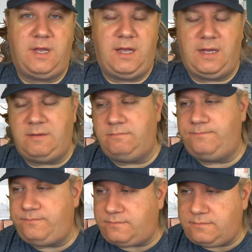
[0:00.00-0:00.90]

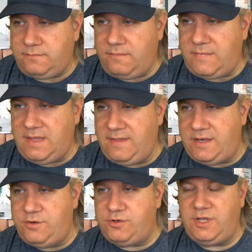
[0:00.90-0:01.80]
Um,
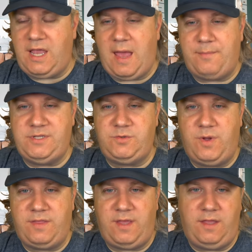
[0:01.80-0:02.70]
that usually happens
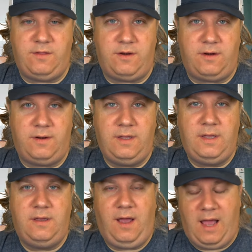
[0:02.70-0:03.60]
with either.
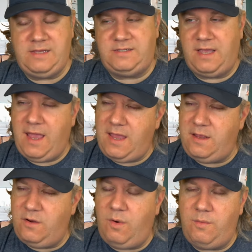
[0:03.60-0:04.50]
I say, hey, you
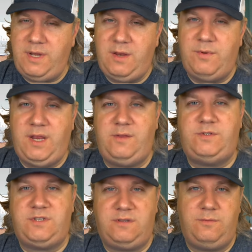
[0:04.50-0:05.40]
know what we need? We need
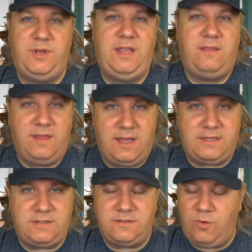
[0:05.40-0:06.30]
we need
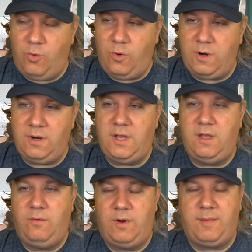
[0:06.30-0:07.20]
this. Or
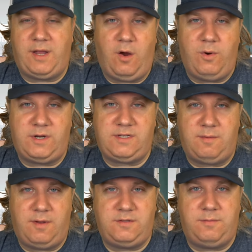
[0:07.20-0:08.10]
one of my coworkers
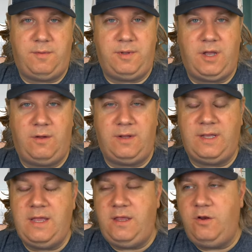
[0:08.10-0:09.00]
coming up to me and going,
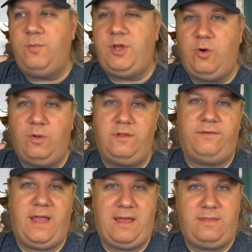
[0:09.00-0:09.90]
you know, it'd be cool if
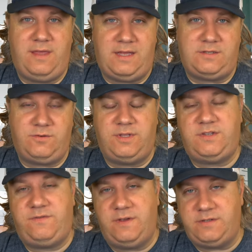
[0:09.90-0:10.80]
we had this, or
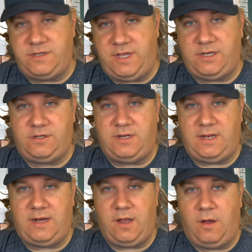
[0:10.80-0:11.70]
this fills an itch. And
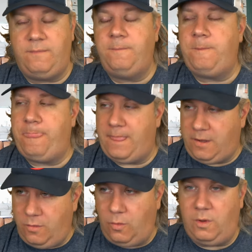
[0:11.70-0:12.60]
then I go,
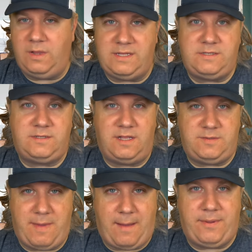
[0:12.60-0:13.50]
cool, let's
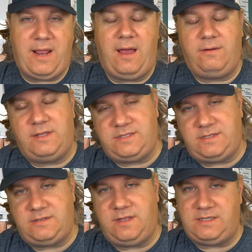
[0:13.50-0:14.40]
let's map it out,
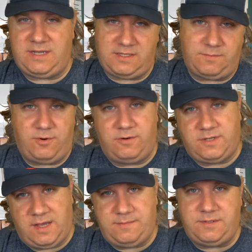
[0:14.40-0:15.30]
let's let's get some
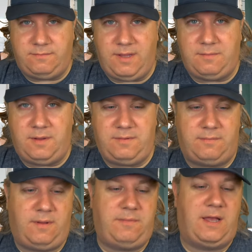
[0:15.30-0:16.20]
prototypes and blah blah blah
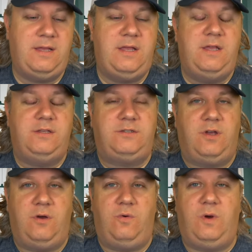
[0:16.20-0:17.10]
blah blah.
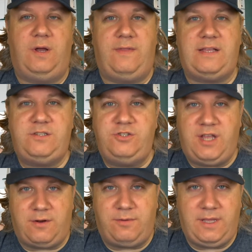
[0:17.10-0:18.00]
So uh, that's
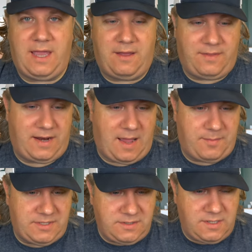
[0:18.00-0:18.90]
generally how that
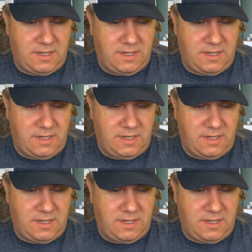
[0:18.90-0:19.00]
happens.